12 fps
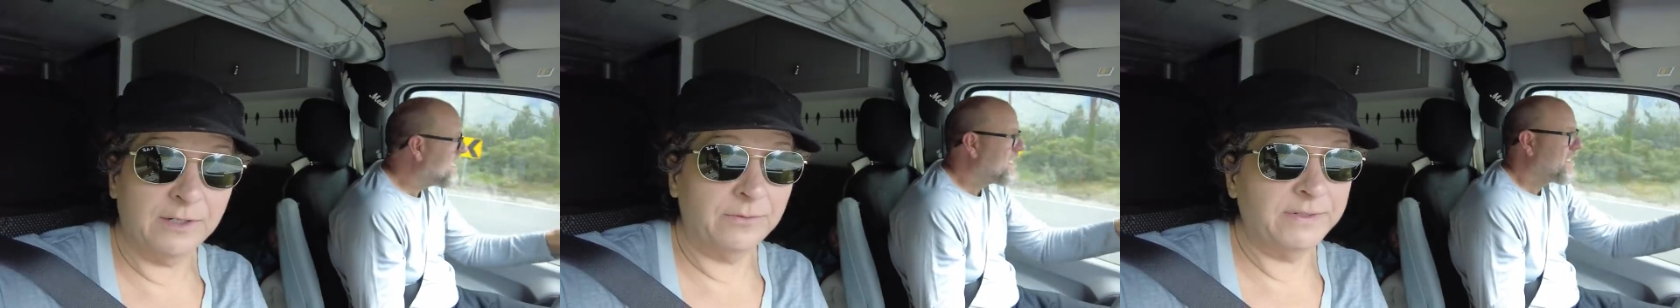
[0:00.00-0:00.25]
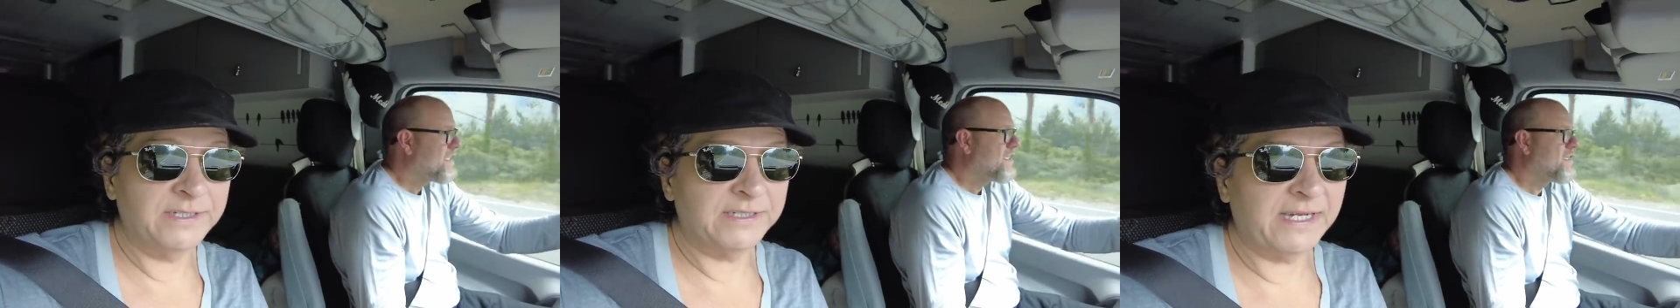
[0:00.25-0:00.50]

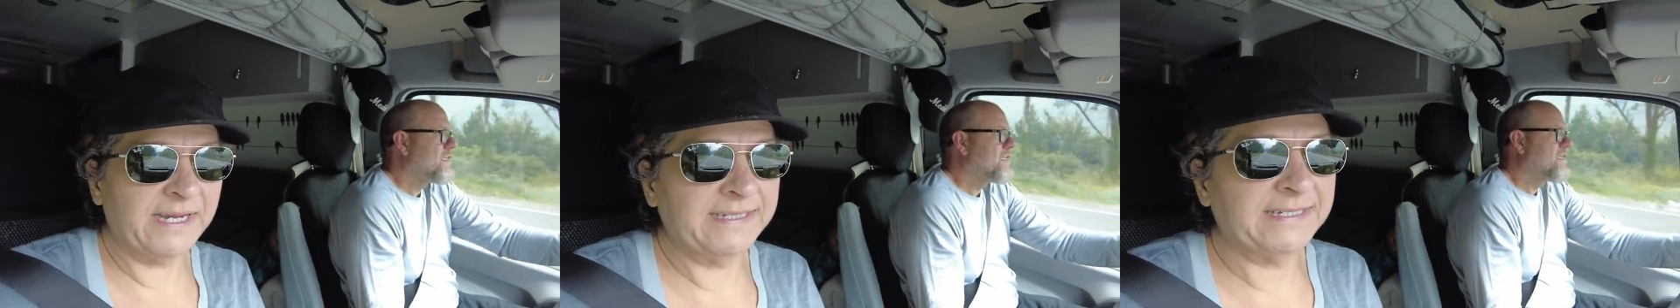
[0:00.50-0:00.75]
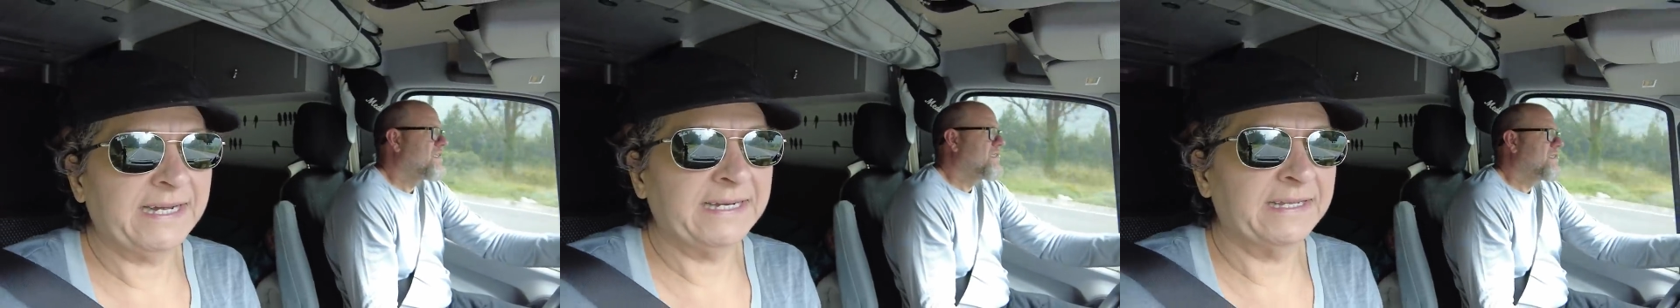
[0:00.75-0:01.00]
we just got
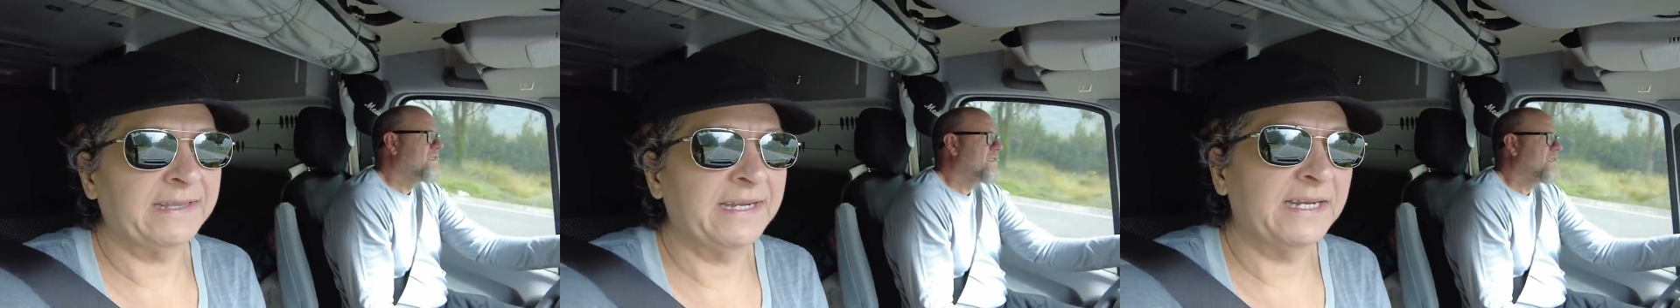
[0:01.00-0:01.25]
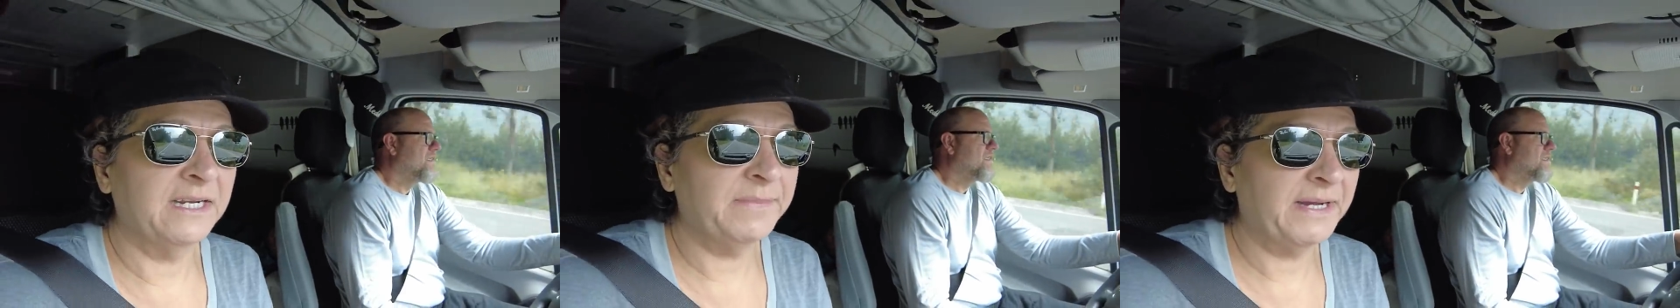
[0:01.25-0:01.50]
to kind of
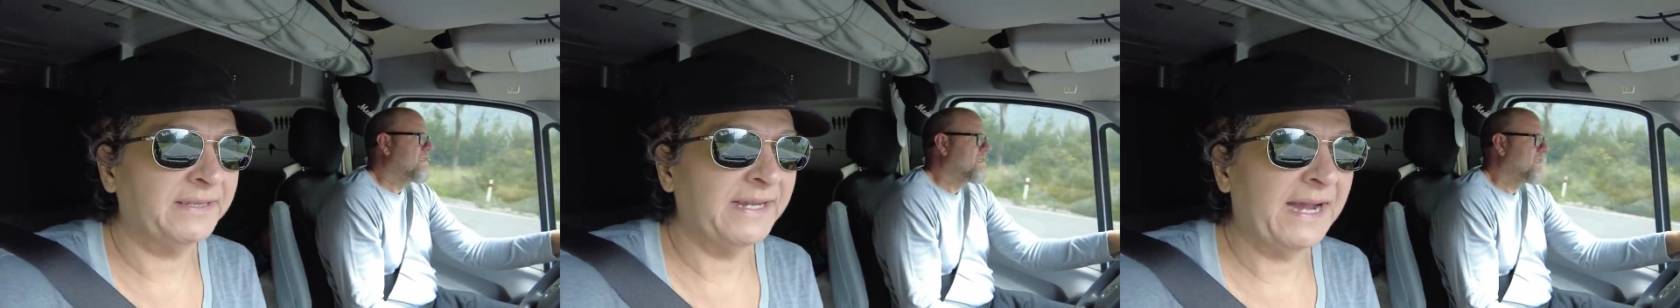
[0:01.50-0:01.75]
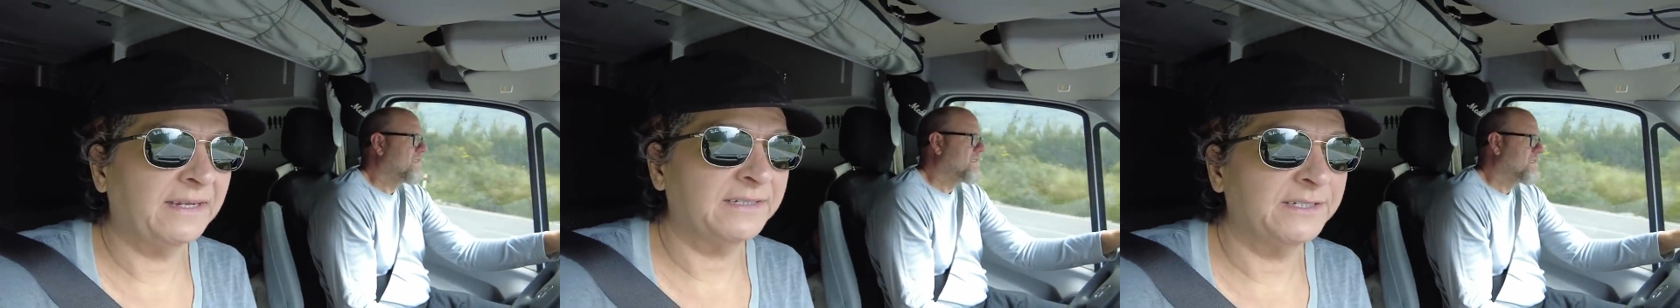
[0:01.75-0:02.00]
thinking about the
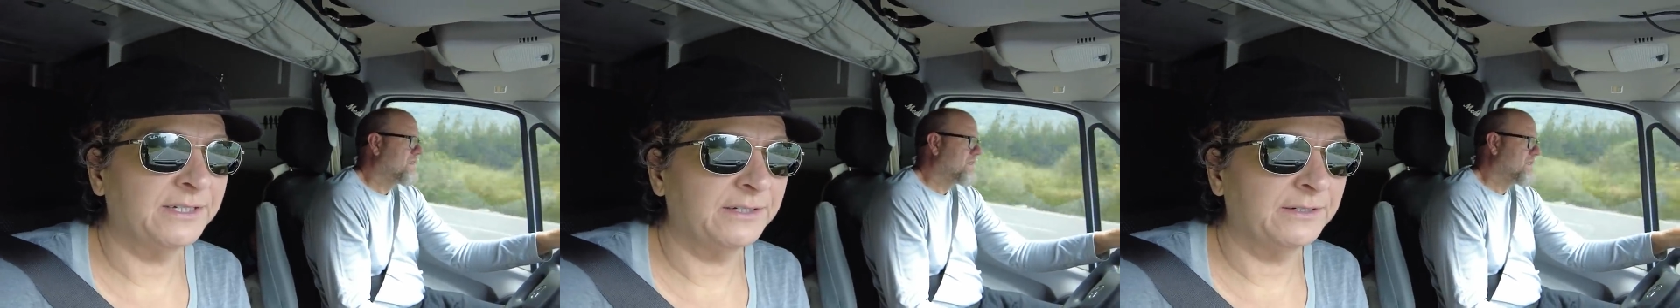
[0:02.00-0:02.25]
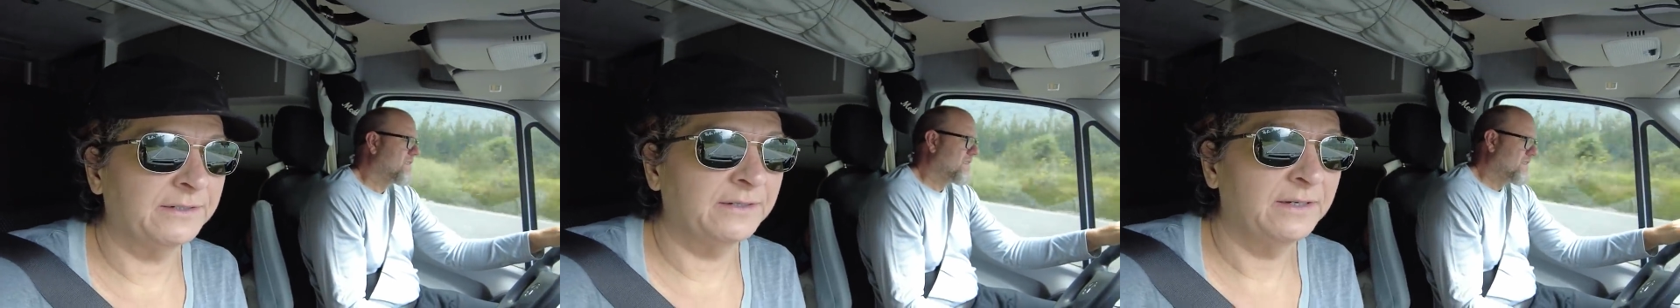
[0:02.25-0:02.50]

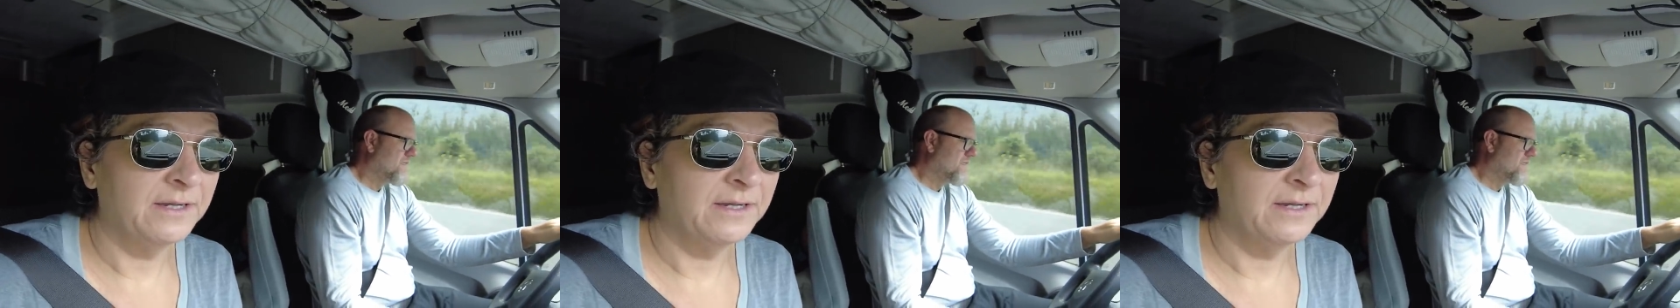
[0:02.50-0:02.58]
altitude.